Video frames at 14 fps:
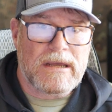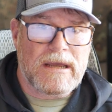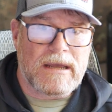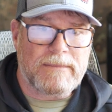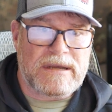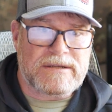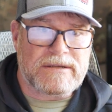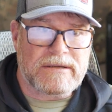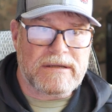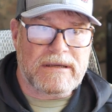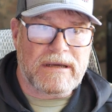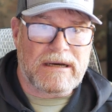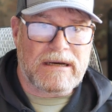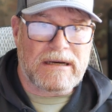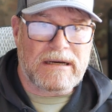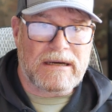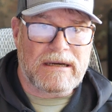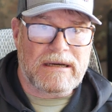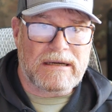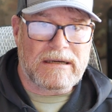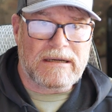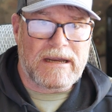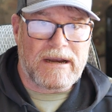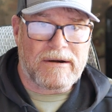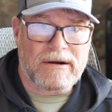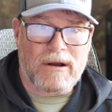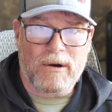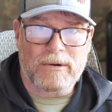and basically uh,
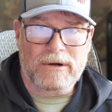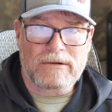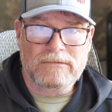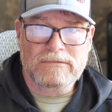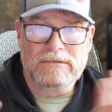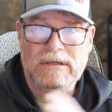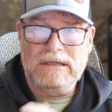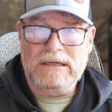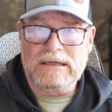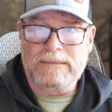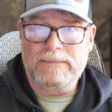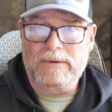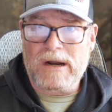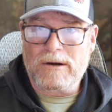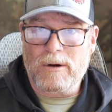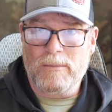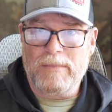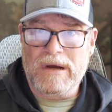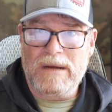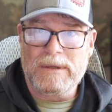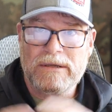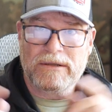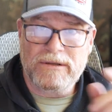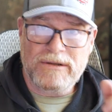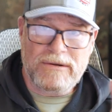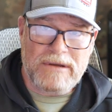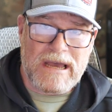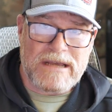Eric Holder. Uh, Barack Obama,
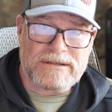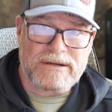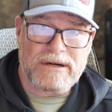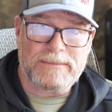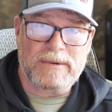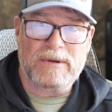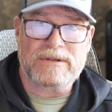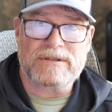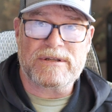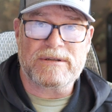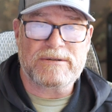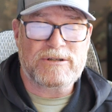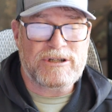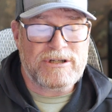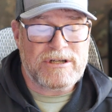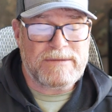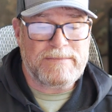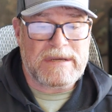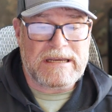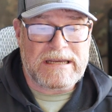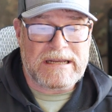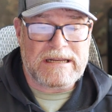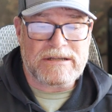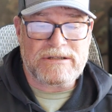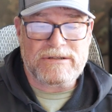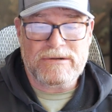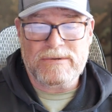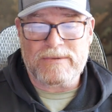you guys are the ones that should be getting
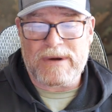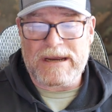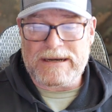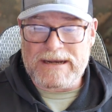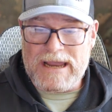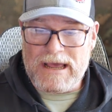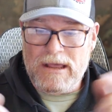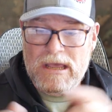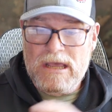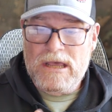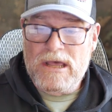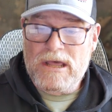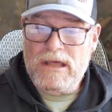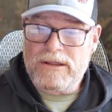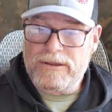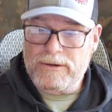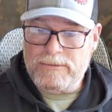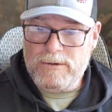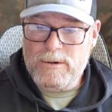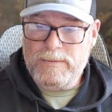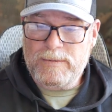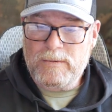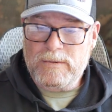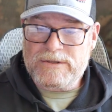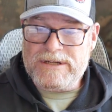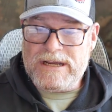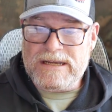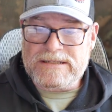sued right now. The group,
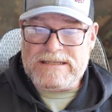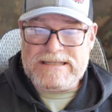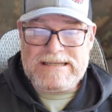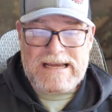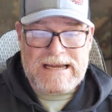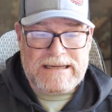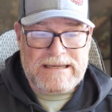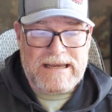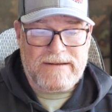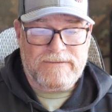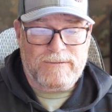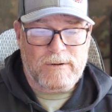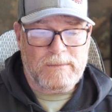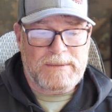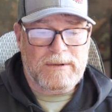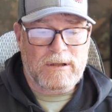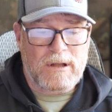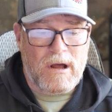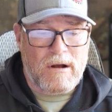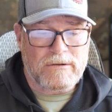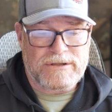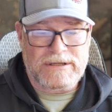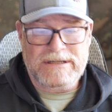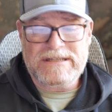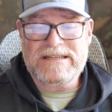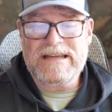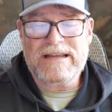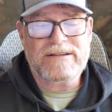which has not yet formally launched,
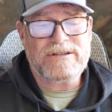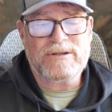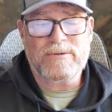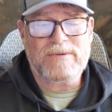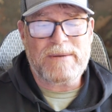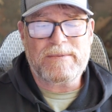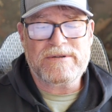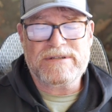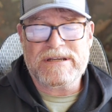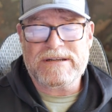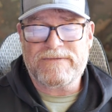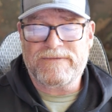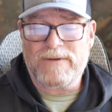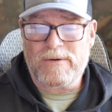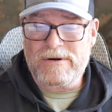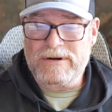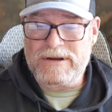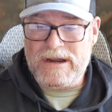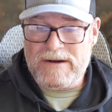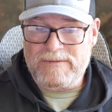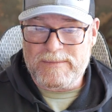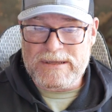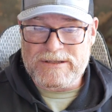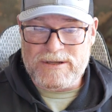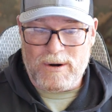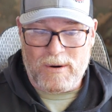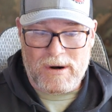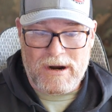intends to represent foreign
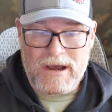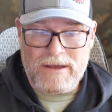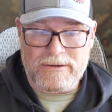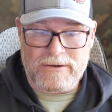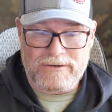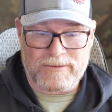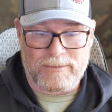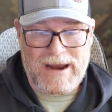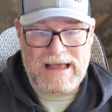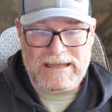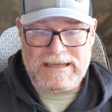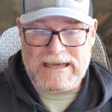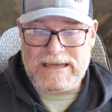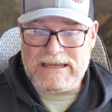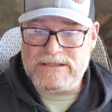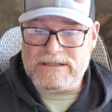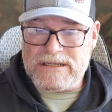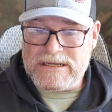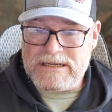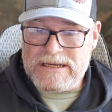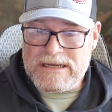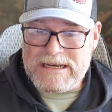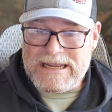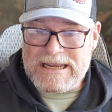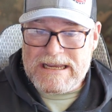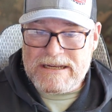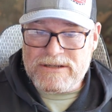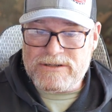governments or others rallying against the gun
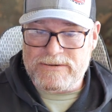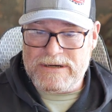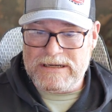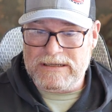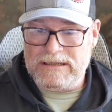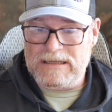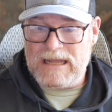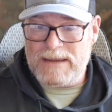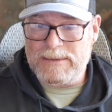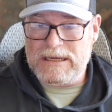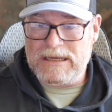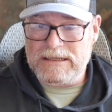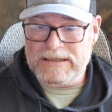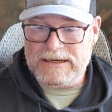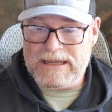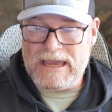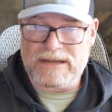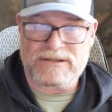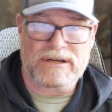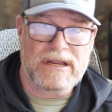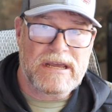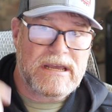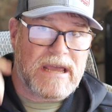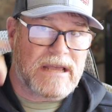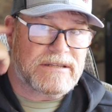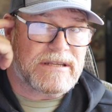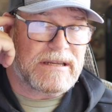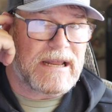industry in lobbying and litigation.
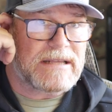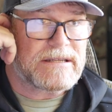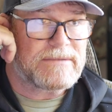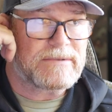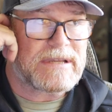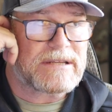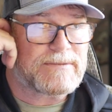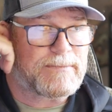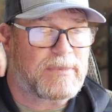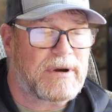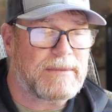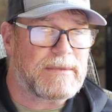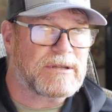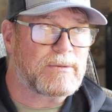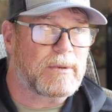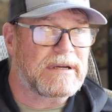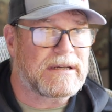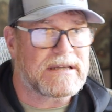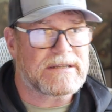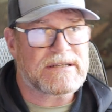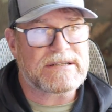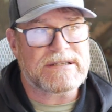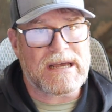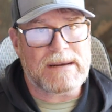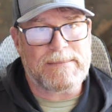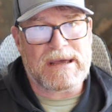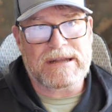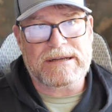And see, that's that's pretty much what it is. It's
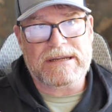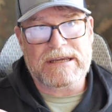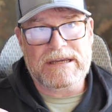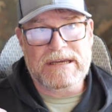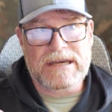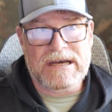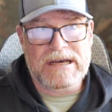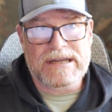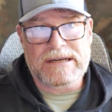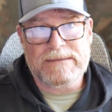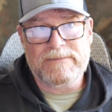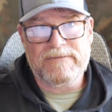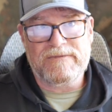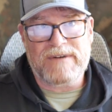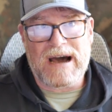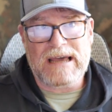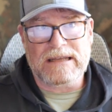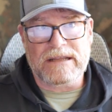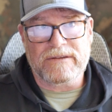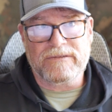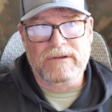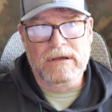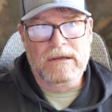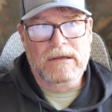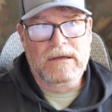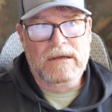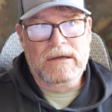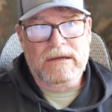not about the gun violence.
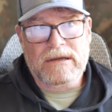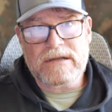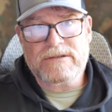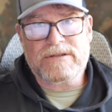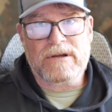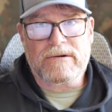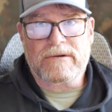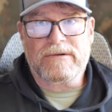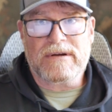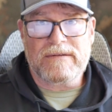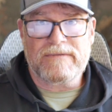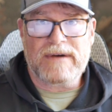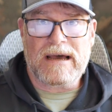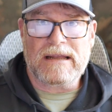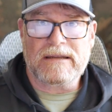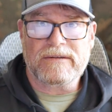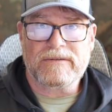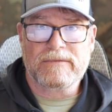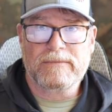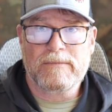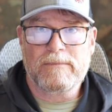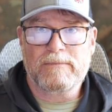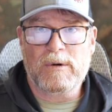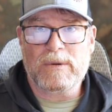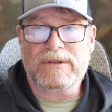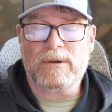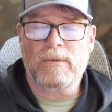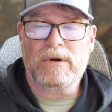Guns don't create violence. But
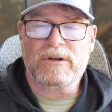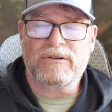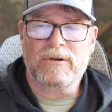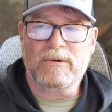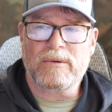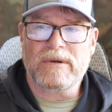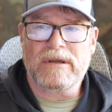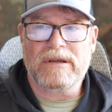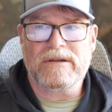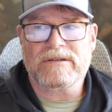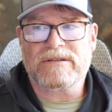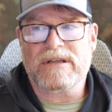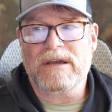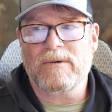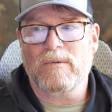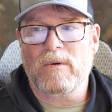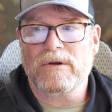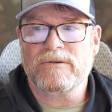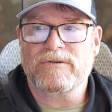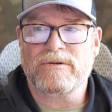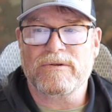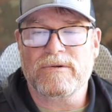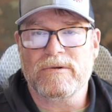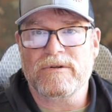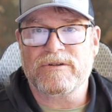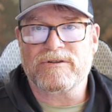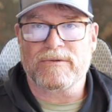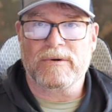what they want to do is they want to
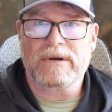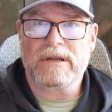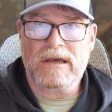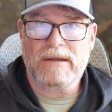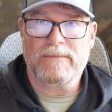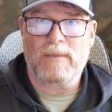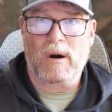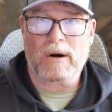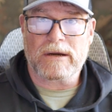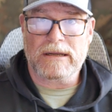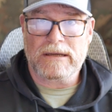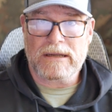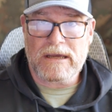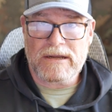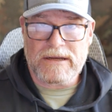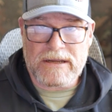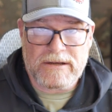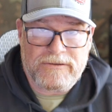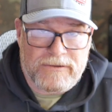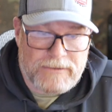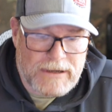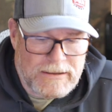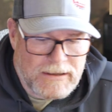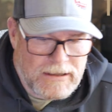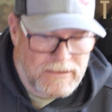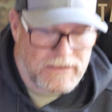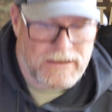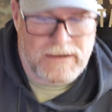destroy the gun market, the gun industry,
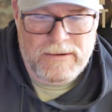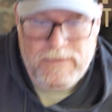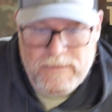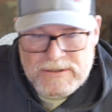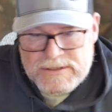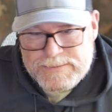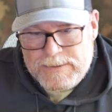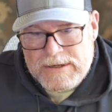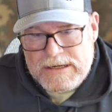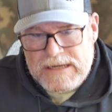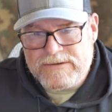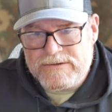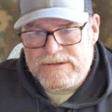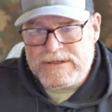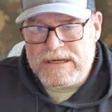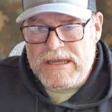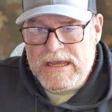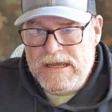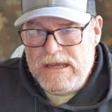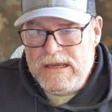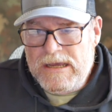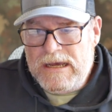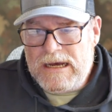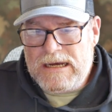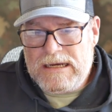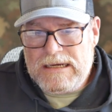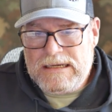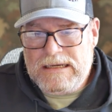which is pretty interesting.
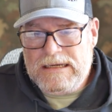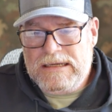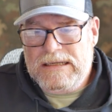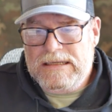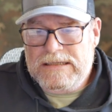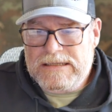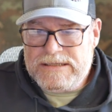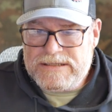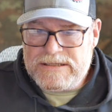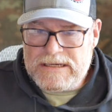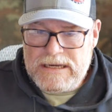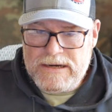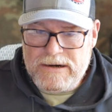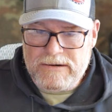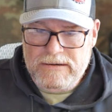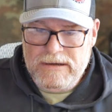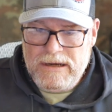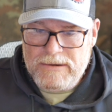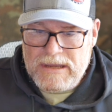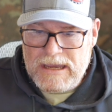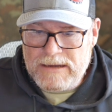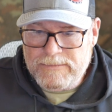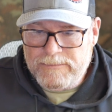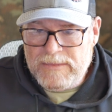Uh, let's see here. Okay.